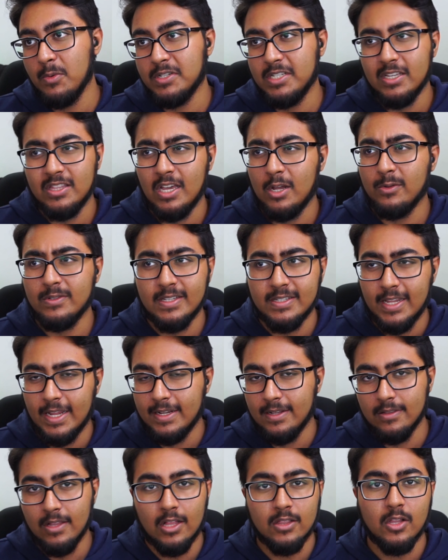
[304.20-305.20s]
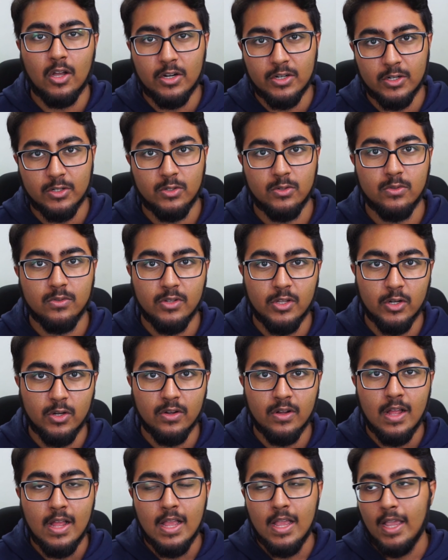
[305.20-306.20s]
which I thought was going to take a lot longer to, you
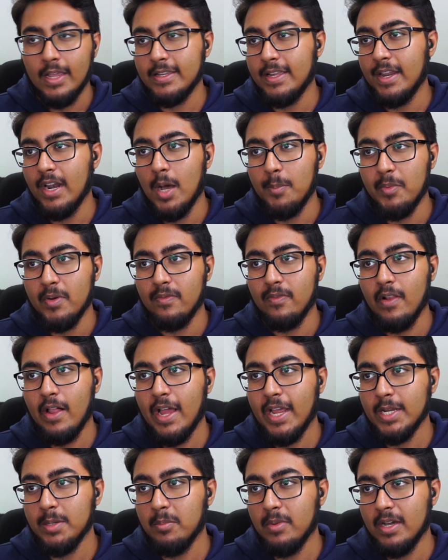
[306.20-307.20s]
know, get up and flying.